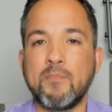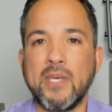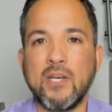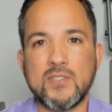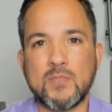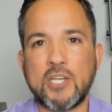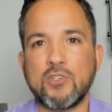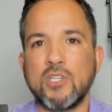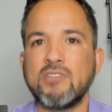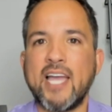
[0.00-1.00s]
the Bills,
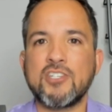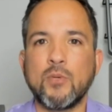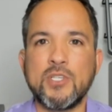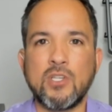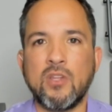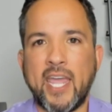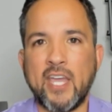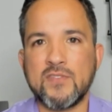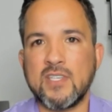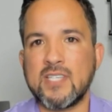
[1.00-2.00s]
especially last year. We saw the
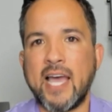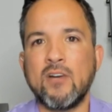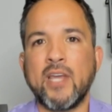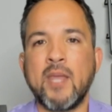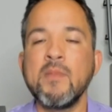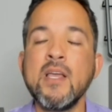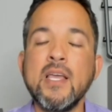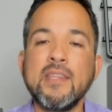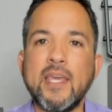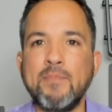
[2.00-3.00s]
A F C title game.
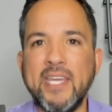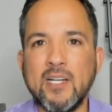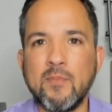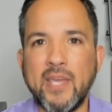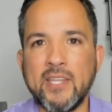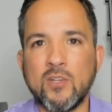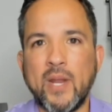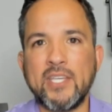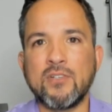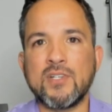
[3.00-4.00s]
They beat them in the
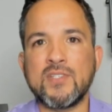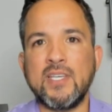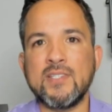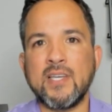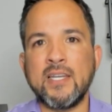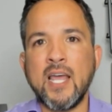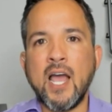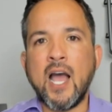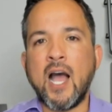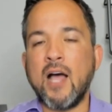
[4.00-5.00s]
regular season.
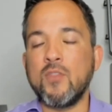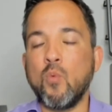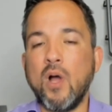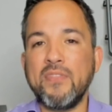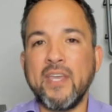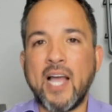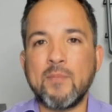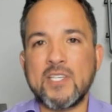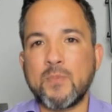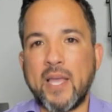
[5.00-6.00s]
Uh, the one thing
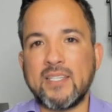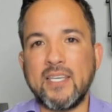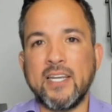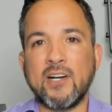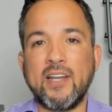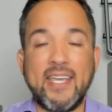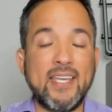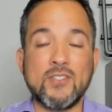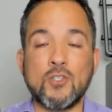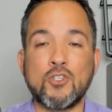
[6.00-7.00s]
I'm expecting here
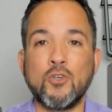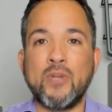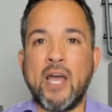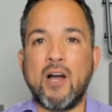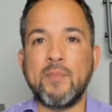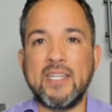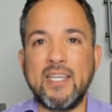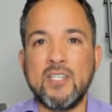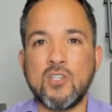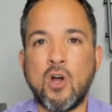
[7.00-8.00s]
is a shootout. I mean,
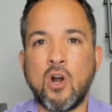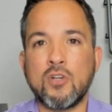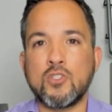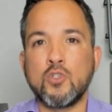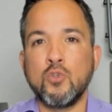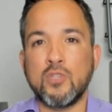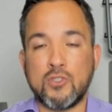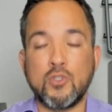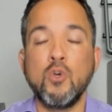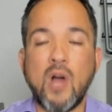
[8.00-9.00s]
these are two,
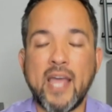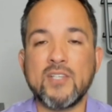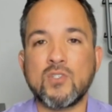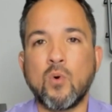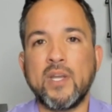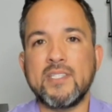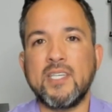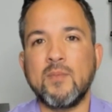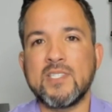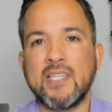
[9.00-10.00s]
the two highest scoring
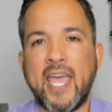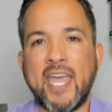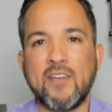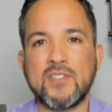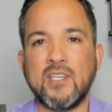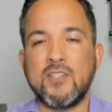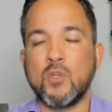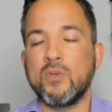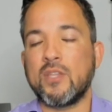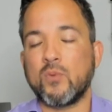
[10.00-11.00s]
teams in the A F C,
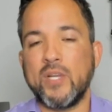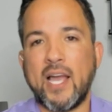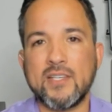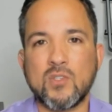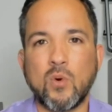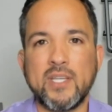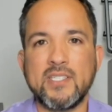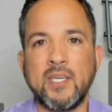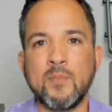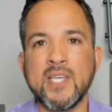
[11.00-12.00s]
two of the three highest
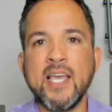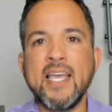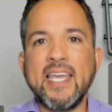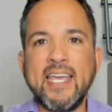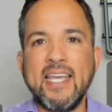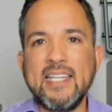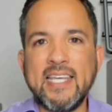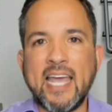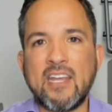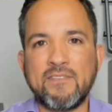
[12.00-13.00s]
scoring teams in
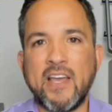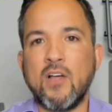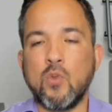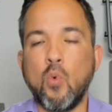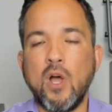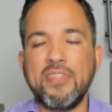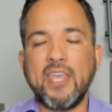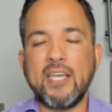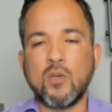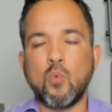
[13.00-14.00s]
the N F L. The one
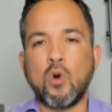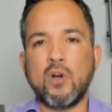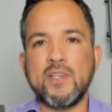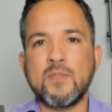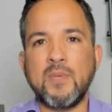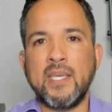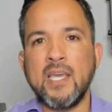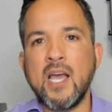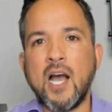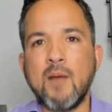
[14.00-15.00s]
thing that worries
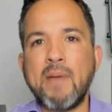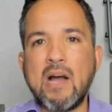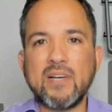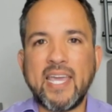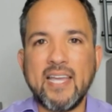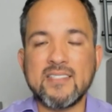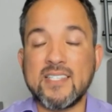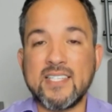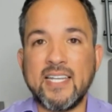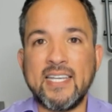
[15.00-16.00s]
me about
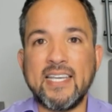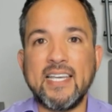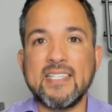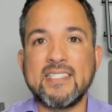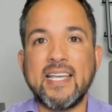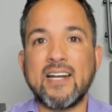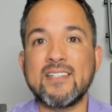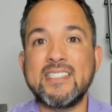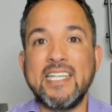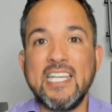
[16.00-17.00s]
Kansas City is
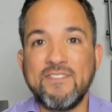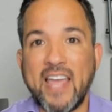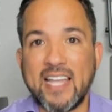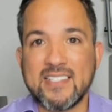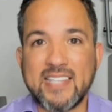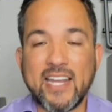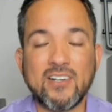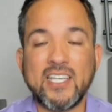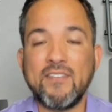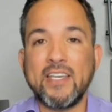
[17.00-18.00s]
their defense. They
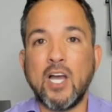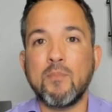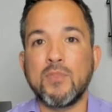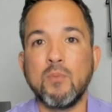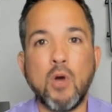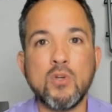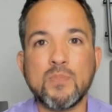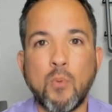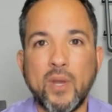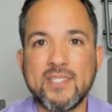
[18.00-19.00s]
are giving up the
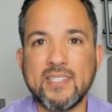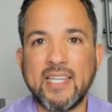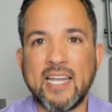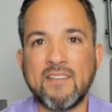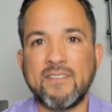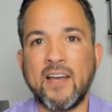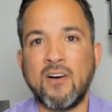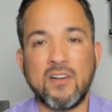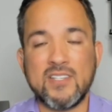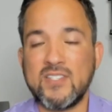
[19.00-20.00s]
most points in the N F
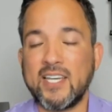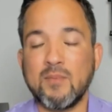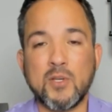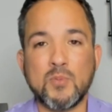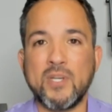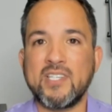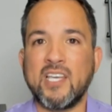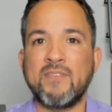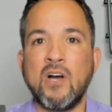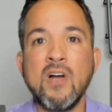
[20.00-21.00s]
L, or the second most points in
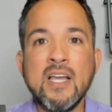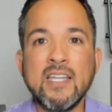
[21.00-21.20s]
the N F L.